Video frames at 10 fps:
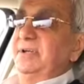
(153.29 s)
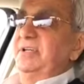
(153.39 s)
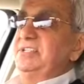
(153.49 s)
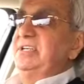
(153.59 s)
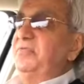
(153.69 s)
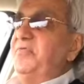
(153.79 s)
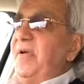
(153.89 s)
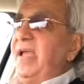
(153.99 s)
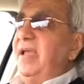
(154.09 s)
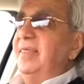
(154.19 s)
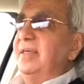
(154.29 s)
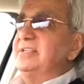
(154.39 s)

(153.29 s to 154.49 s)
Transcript: You see, faith is